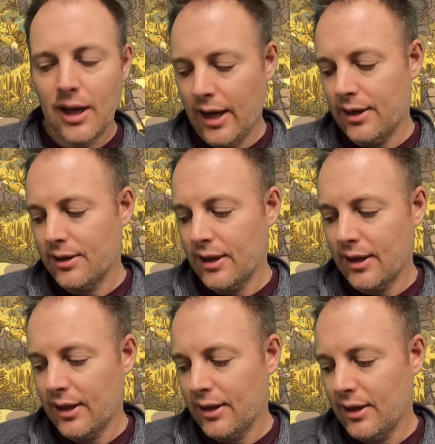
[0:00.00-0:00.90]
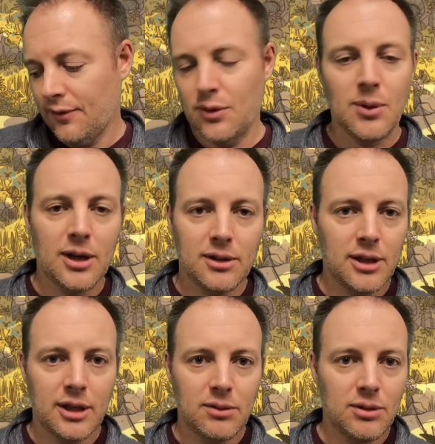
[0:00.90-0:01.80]
And if you want
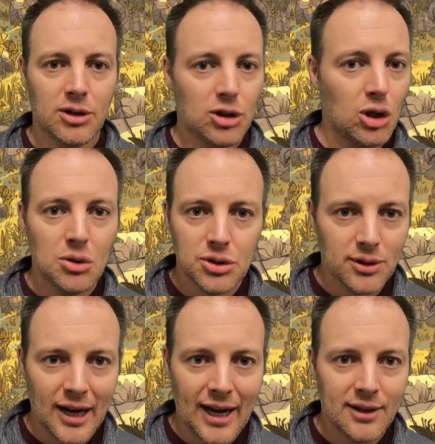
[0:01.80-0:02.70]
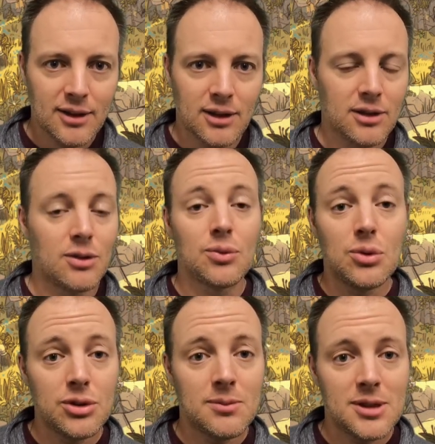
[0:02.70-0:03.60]
to look closer at the
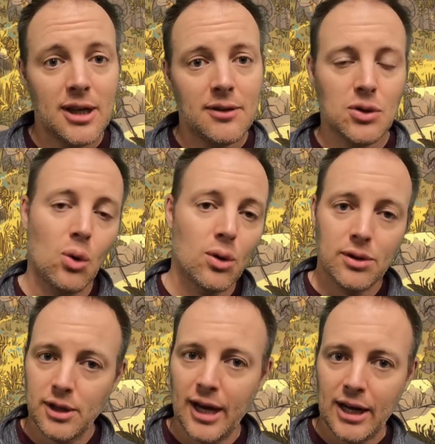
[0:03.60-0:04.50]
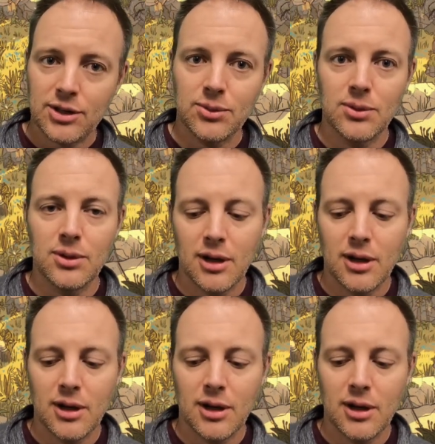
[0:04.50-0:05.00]
rules themselves or the actual